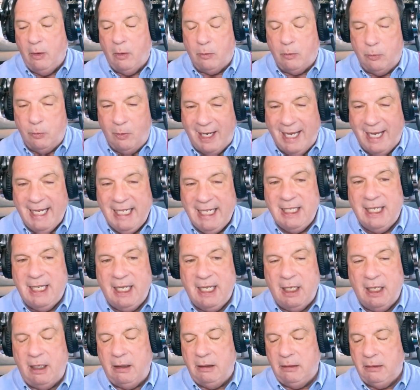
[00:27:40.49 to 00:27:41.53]
Right
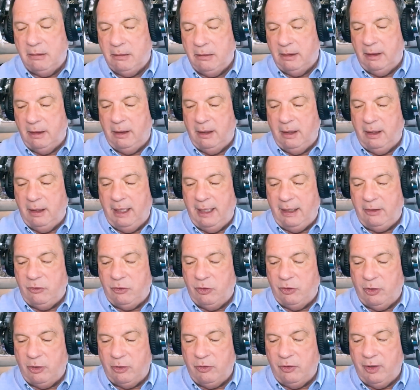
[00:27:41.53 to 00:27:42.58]
now, at
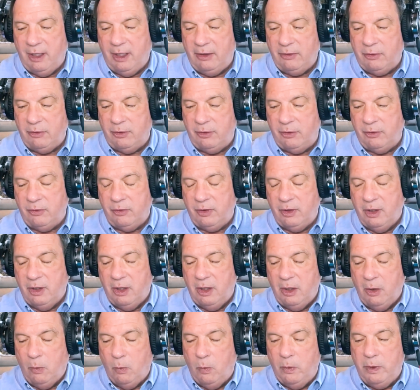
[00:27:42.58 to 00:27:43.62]
Church Answers,
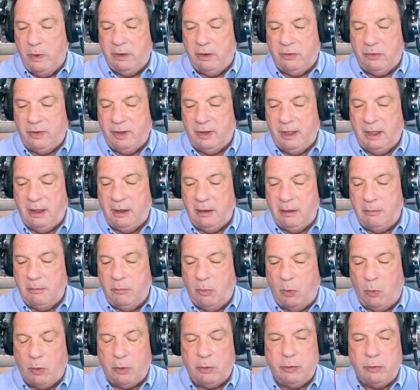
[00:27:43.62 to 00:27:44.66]
we're seeing
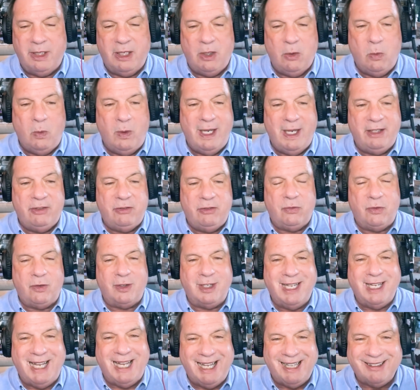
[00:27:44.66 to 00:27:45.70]
more requests for
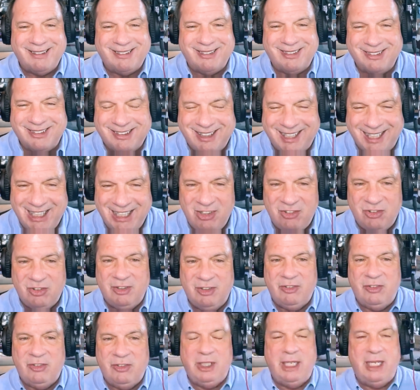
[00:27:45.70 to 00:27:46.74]

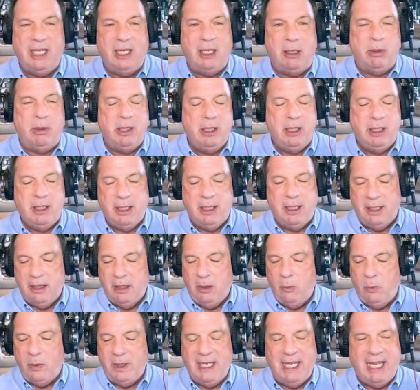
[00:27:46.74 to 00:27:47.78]
consultations and help
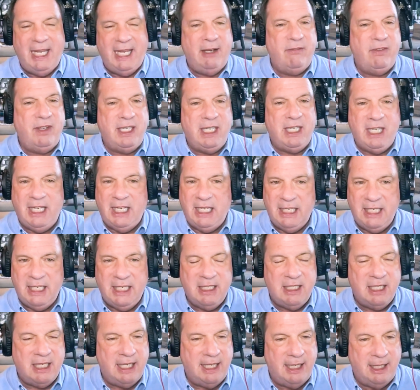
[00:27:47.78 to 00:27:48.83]
than we have at any
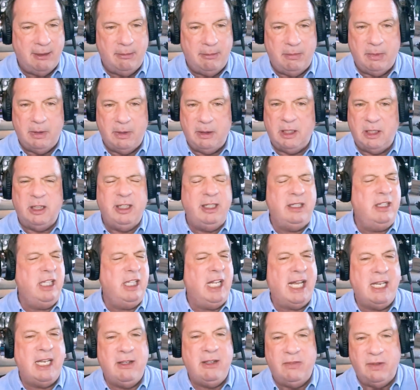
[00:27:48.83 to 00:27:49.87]
time,
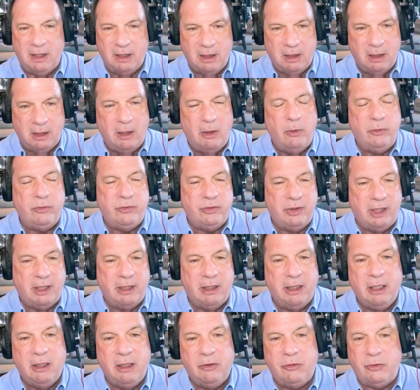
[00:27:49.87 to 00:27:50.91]
not even close in our
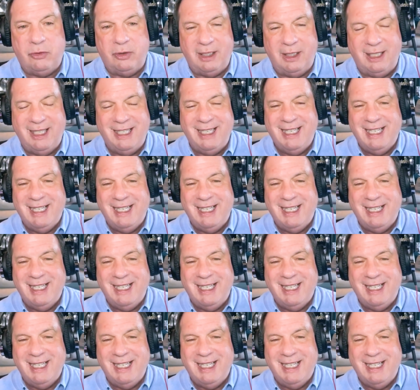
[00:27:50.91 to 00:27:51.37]
history.